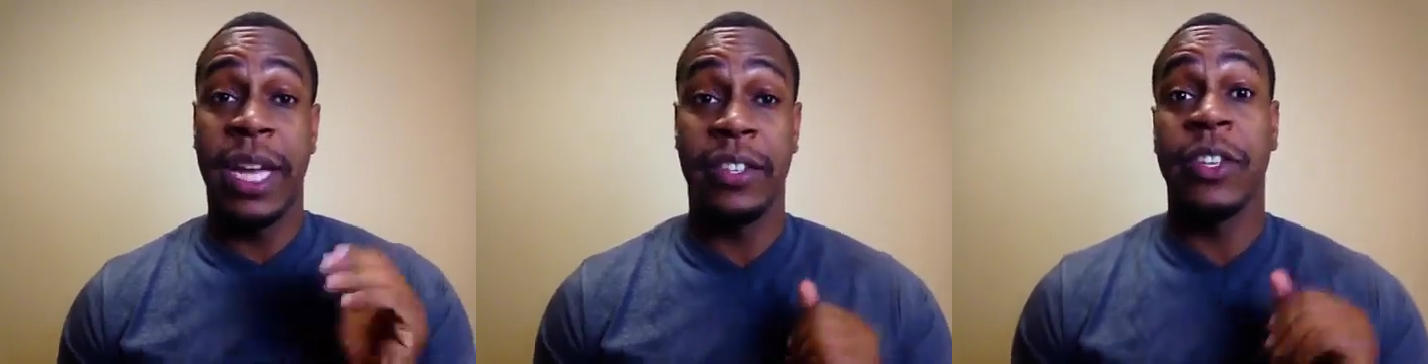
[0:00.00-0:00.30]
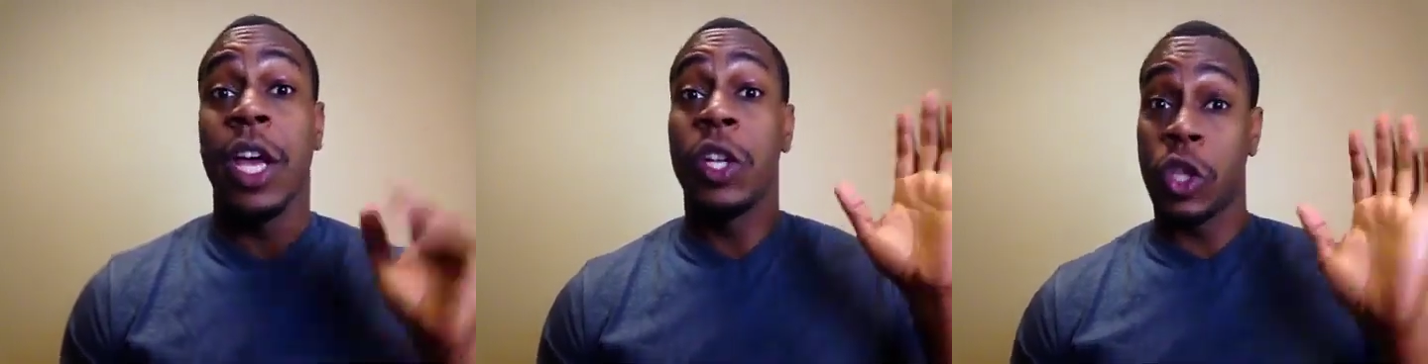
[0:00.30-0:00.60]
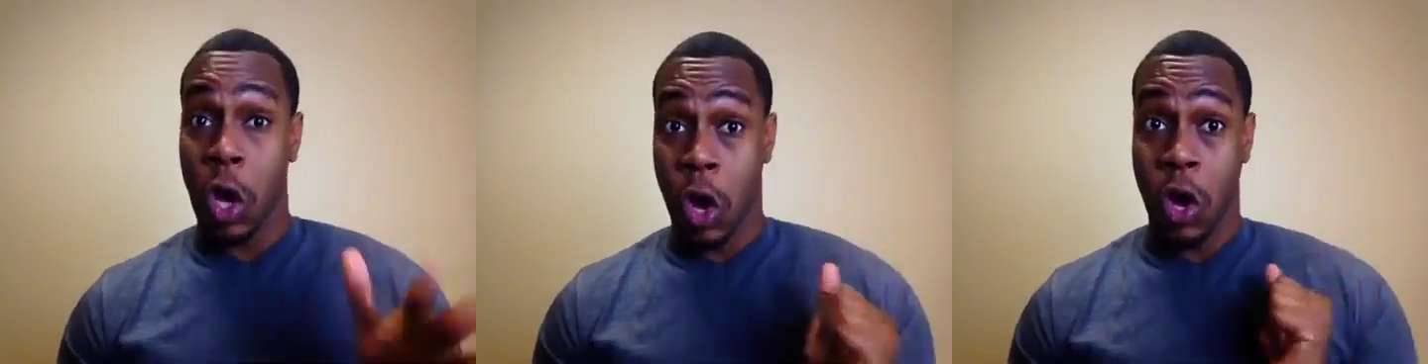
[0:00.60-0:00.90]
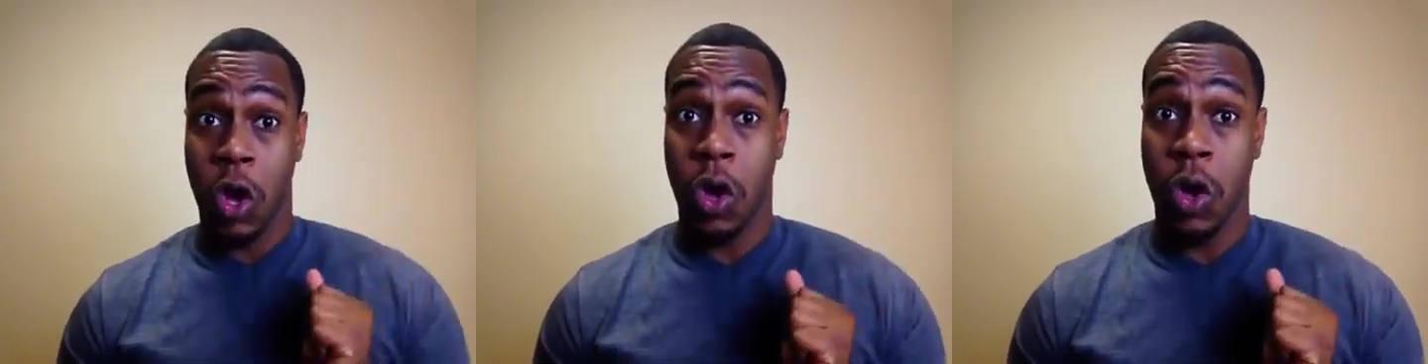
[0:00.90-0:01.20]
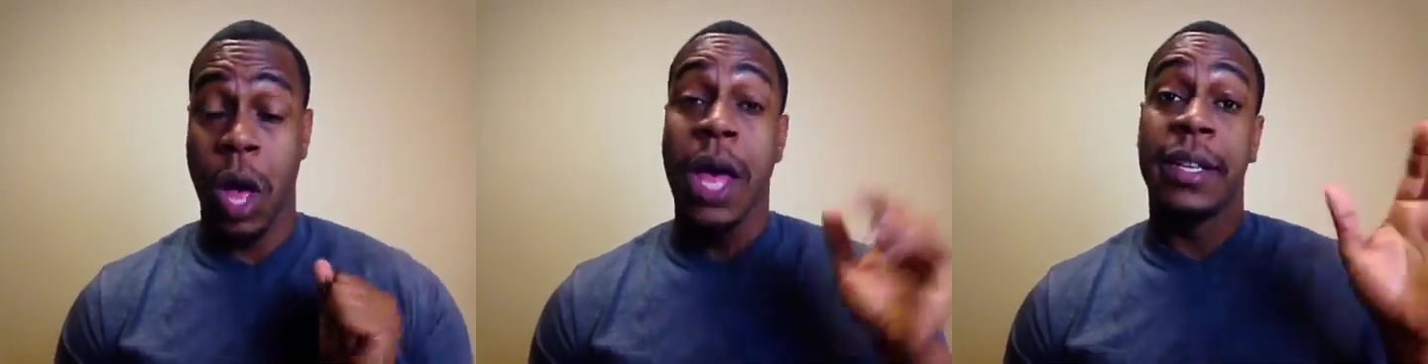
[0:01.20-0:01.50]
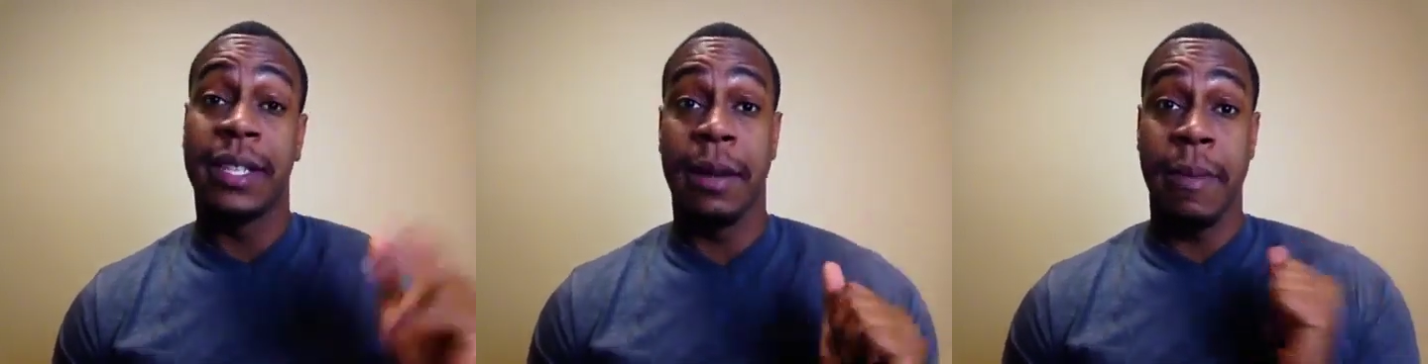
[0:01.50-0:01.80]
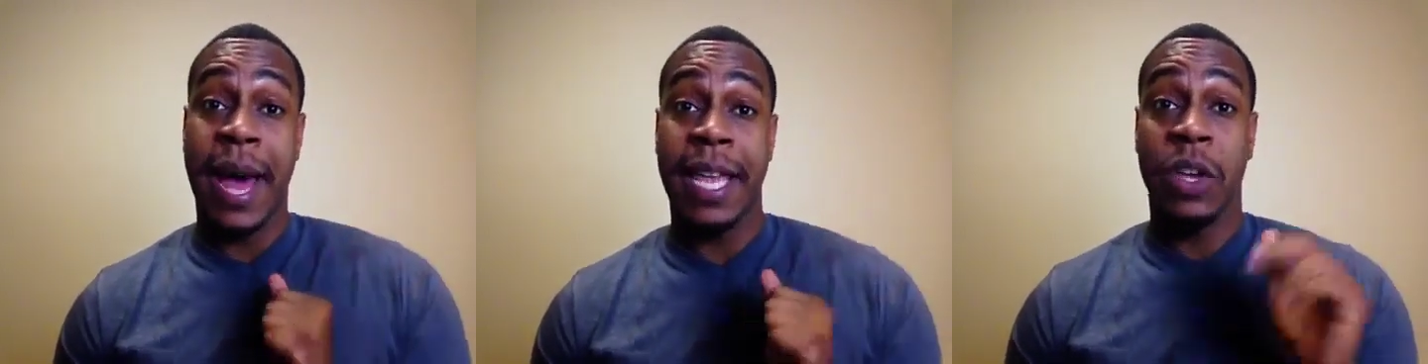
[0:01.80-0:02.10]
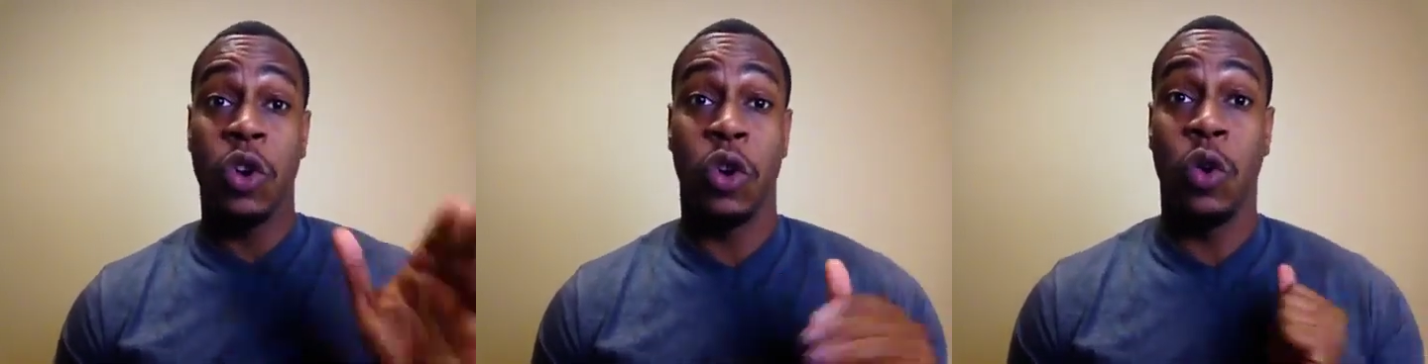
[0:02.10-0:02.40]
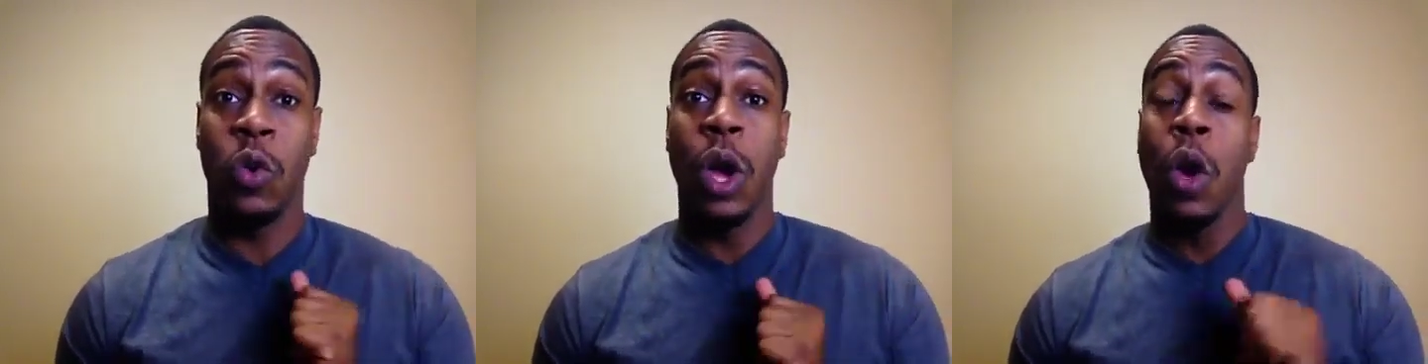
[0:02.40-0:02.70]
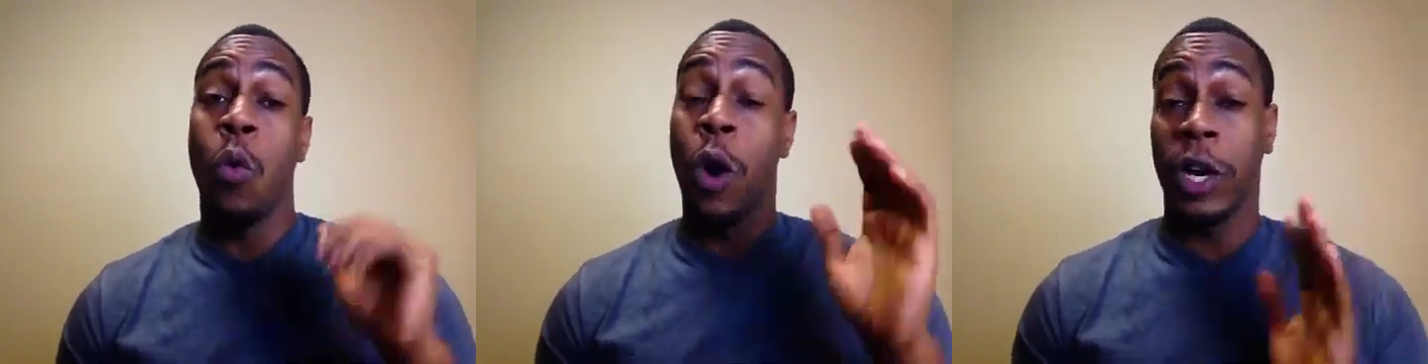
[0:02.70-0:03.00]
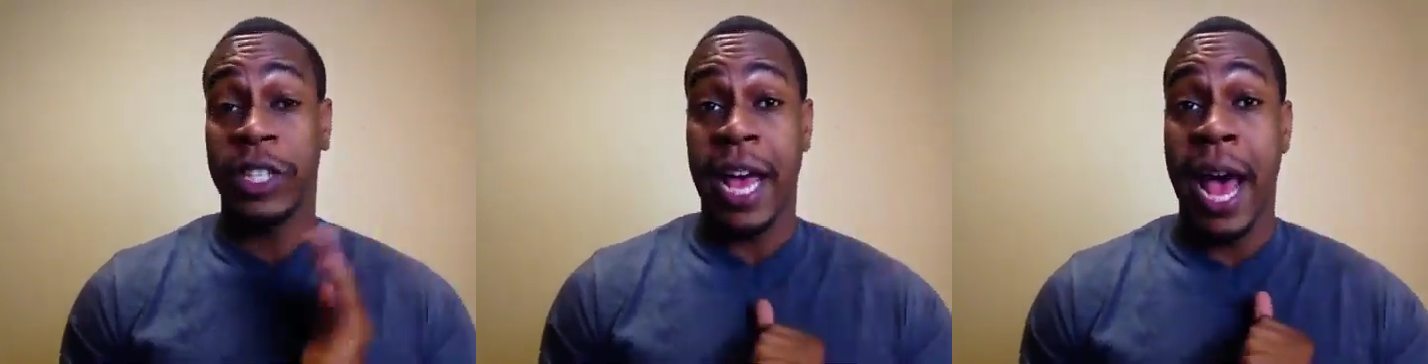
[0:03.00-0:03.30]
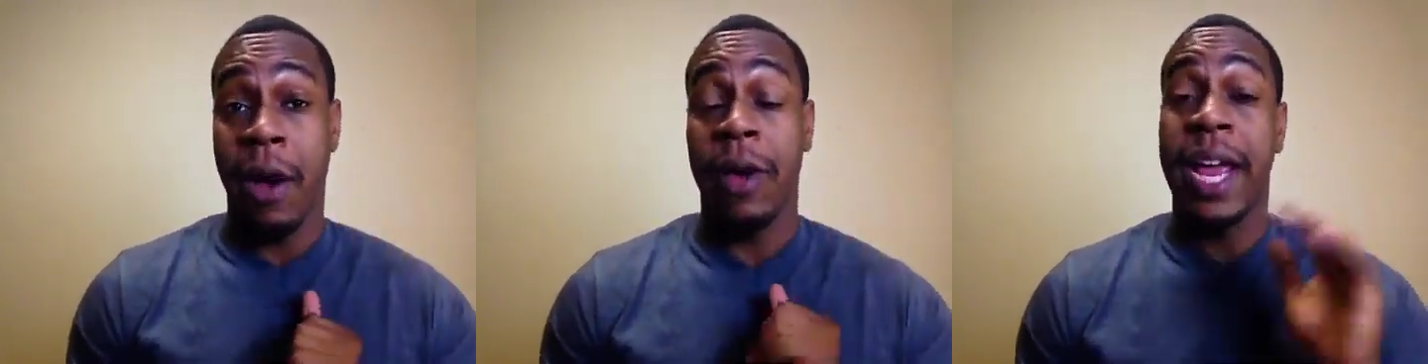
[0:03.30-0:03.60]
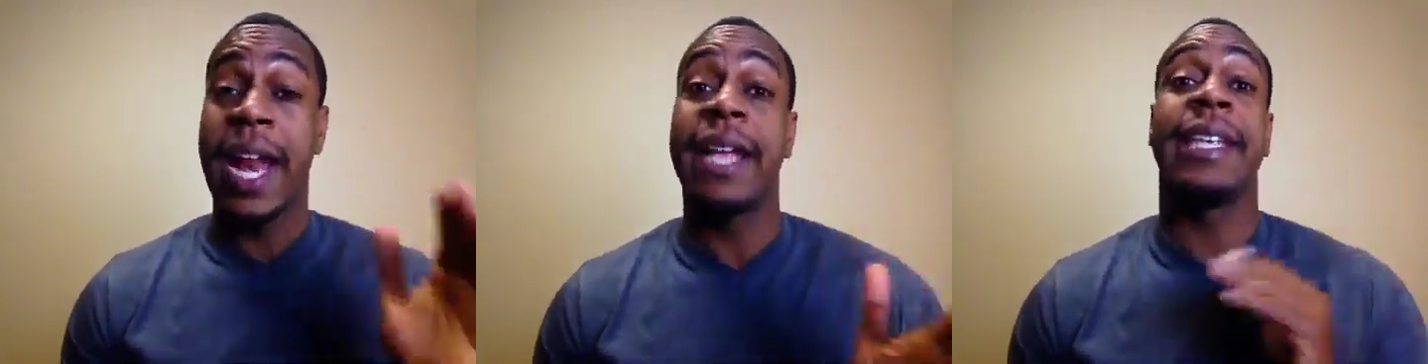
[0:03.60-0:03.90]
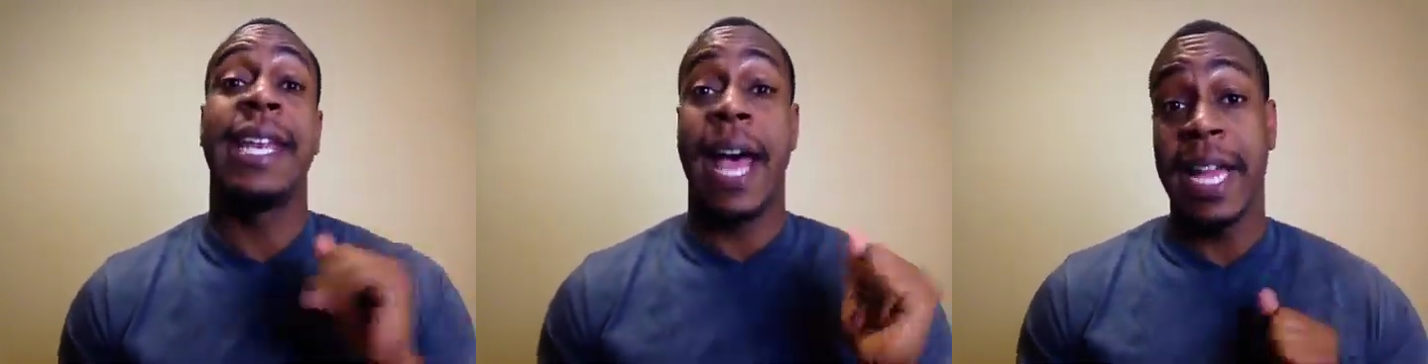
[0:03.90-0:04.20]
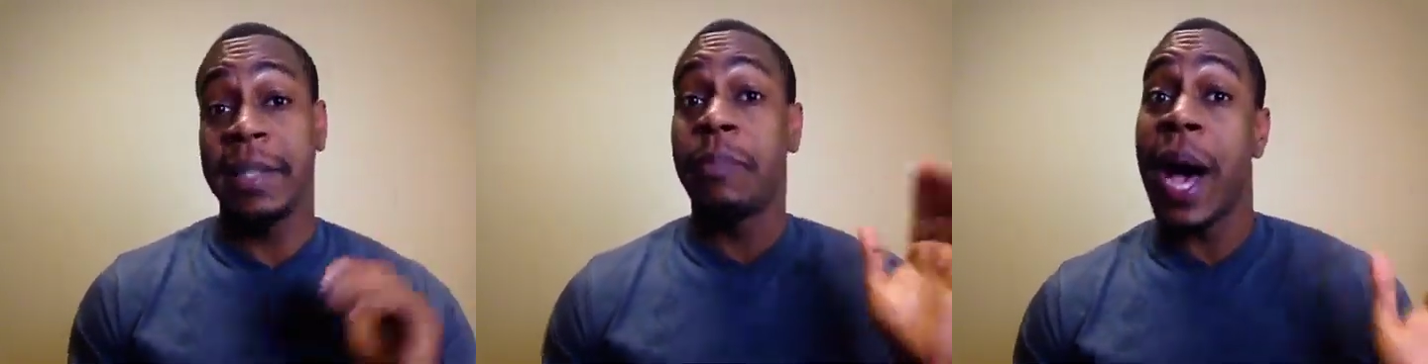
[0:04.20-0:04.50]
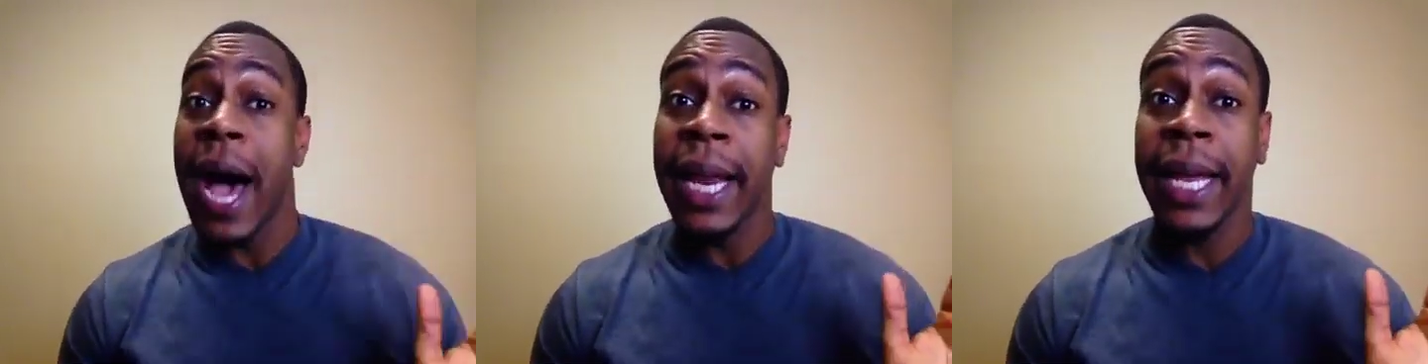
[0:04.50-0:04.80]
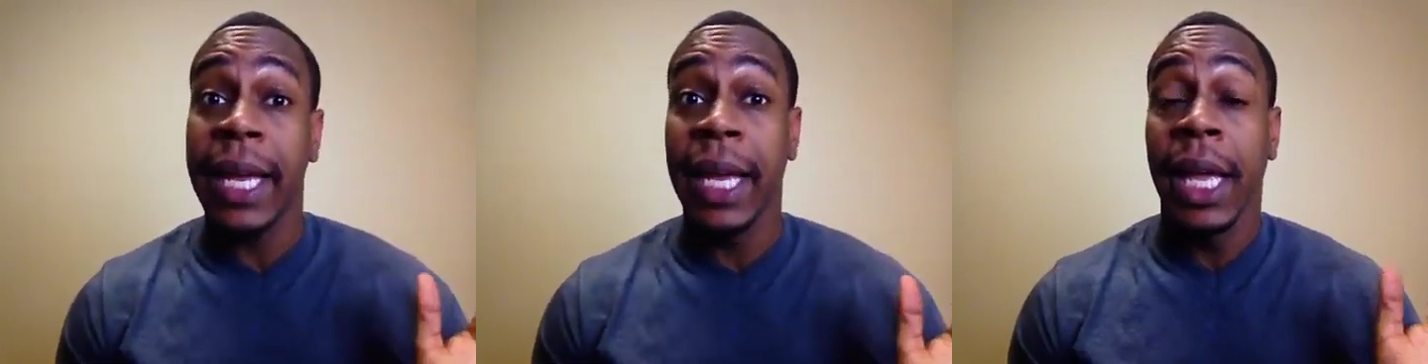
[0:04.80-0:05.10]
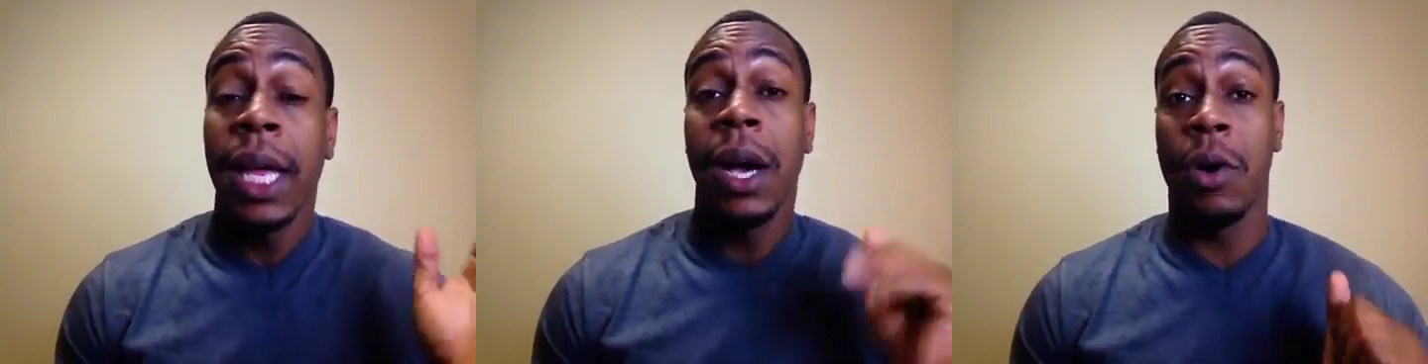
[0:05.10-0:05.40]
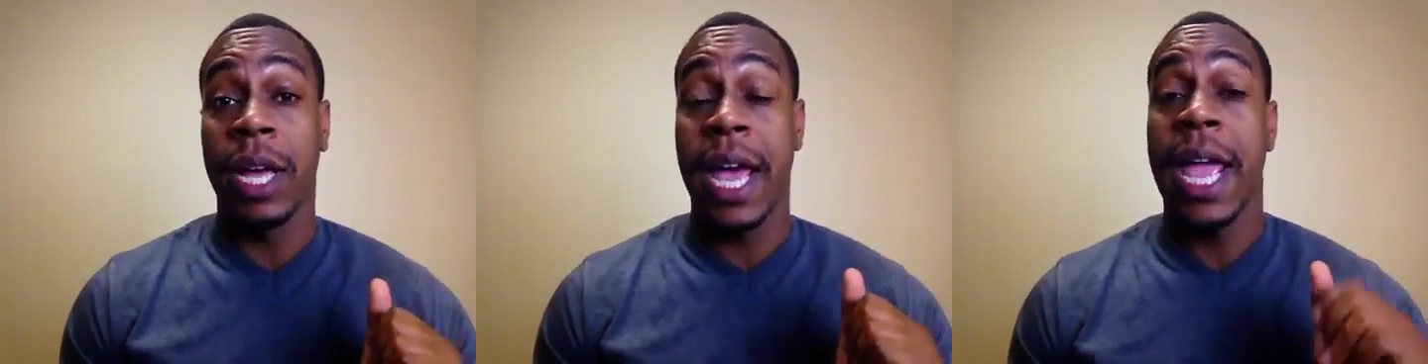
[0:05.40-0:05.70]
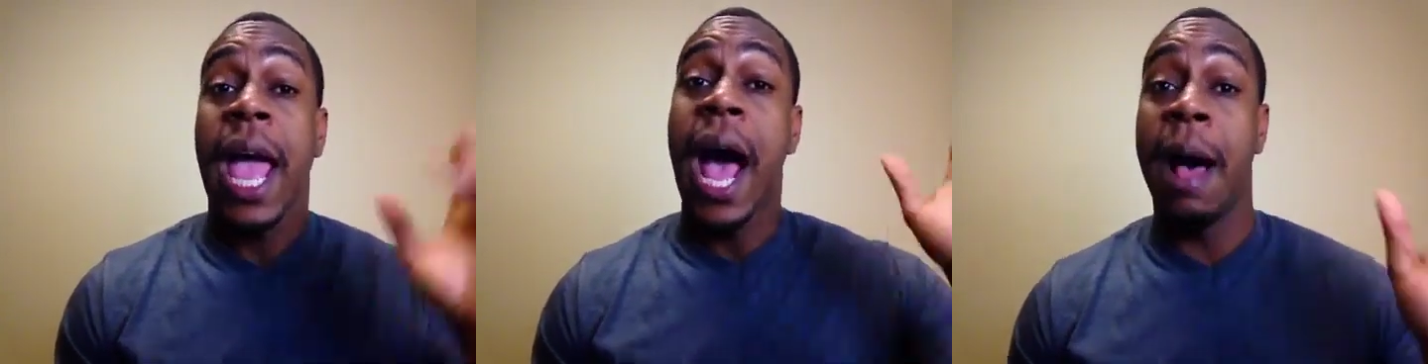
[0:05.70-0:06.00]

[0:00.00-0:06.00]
is tall, somebody who works out and has a nice body, okay?